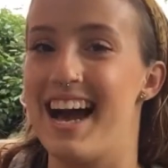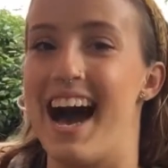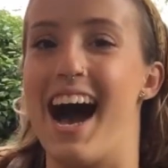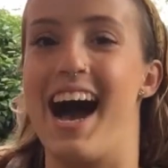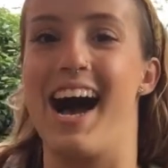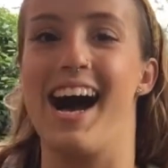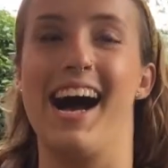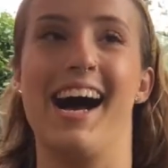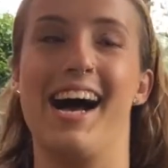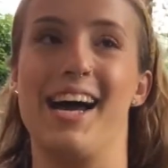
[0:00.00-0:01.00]

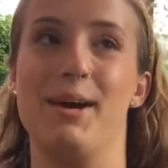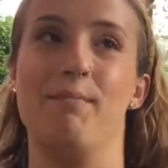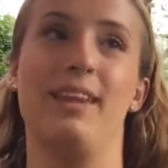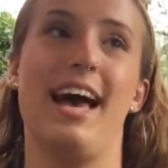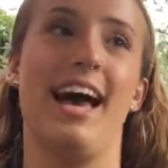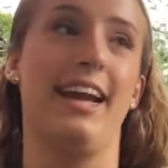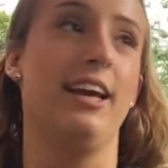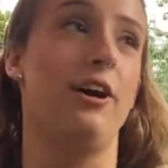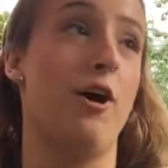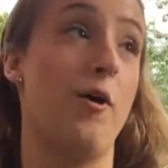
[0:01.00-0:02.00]
I'm letting
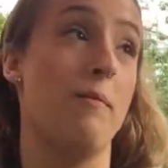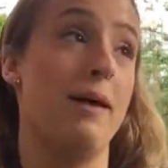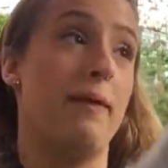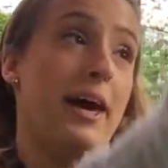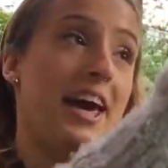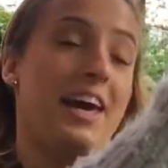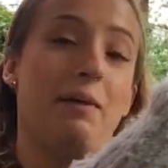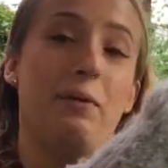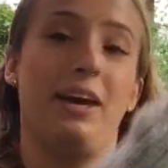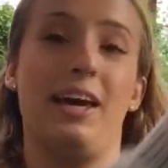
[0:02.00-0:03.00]
go my
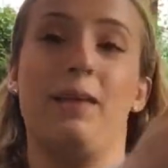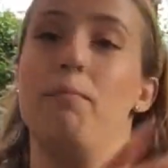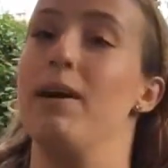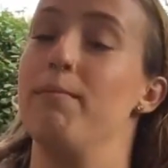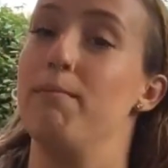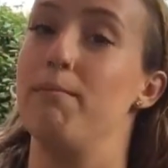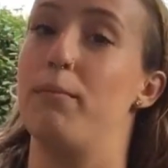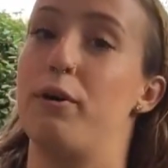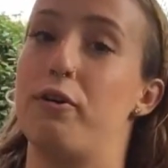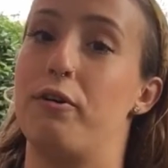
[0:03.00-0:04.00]
baby
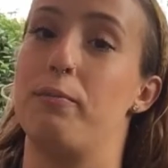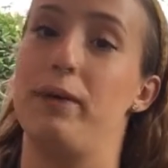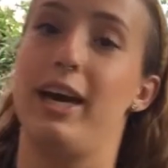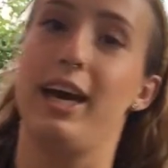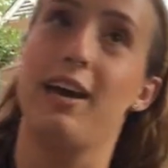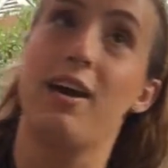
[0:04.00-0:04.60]
bumblebee.